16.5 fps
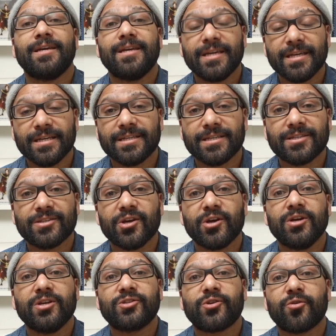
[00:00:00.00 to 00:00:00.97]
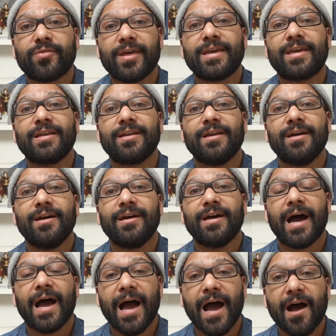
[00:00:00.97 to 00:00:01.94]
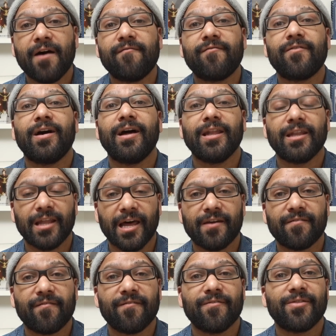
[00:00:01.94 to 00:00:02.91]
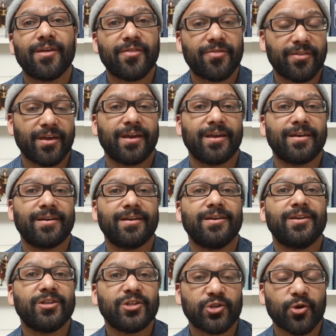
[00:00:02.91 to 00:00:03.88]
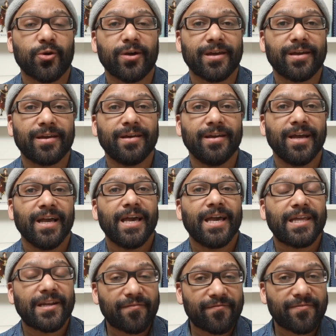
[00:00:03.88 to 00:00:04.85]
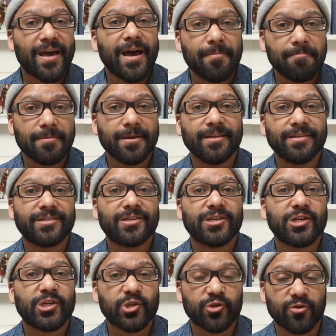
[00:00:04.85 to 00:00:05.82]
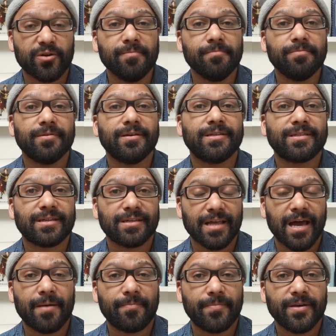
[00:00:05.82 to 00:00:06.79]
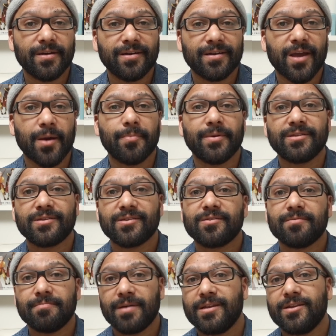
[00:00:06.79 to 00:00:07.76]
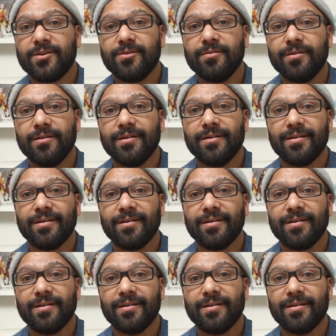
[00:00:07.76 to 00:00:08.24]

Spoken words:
is so they can have a life that they enjoy. And if that means shrimp and tilapia come into the menu,